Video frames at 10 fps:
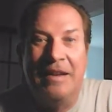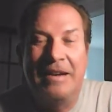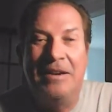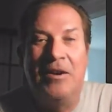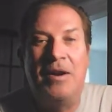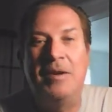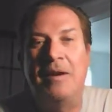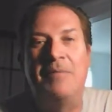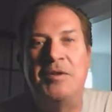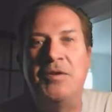Like, I
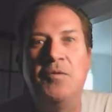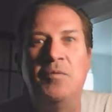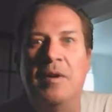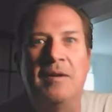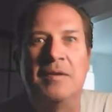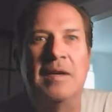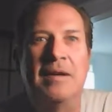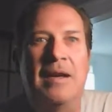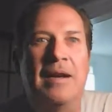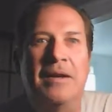got
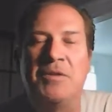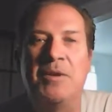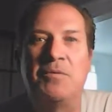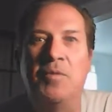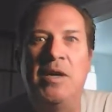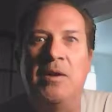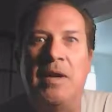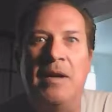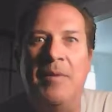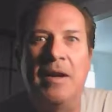too much will.
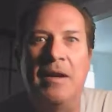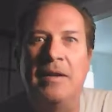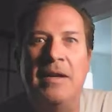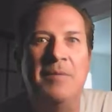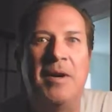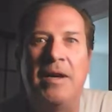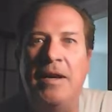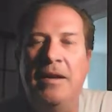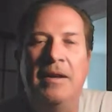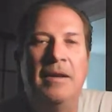I'm not going to let
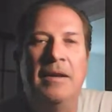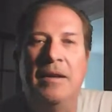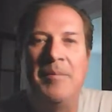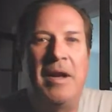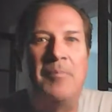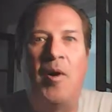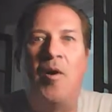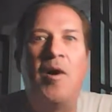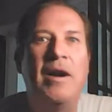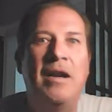anybody, I'm not a
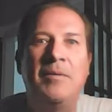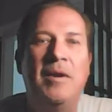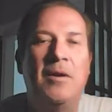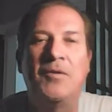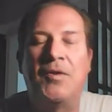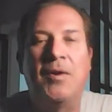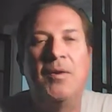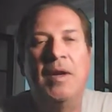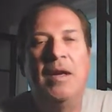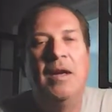pawn in it,
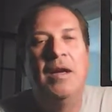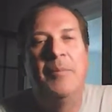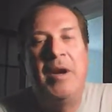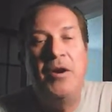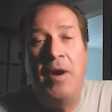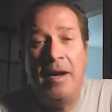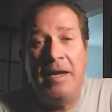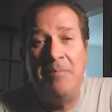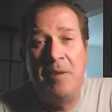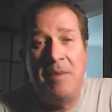so. I mean, I know how to
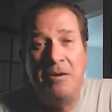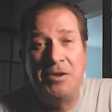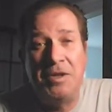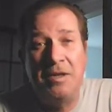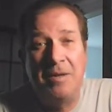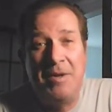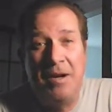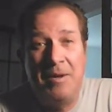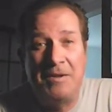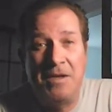keep my mouth shut. I'm not
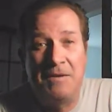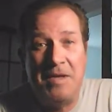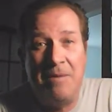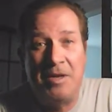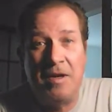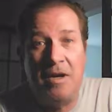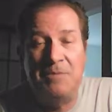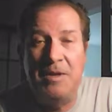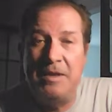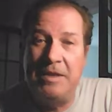about self-sabotage,
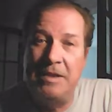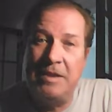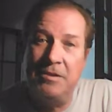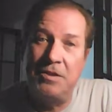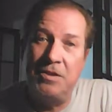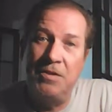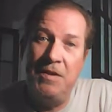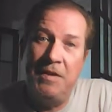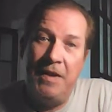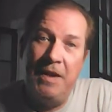but it's just there's
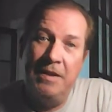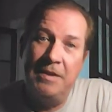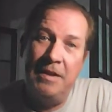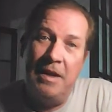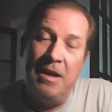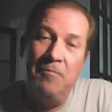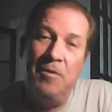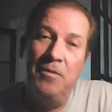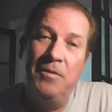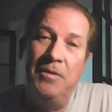certain things that I
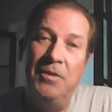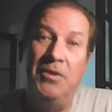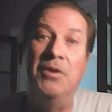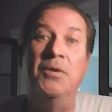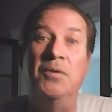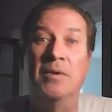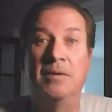won't do.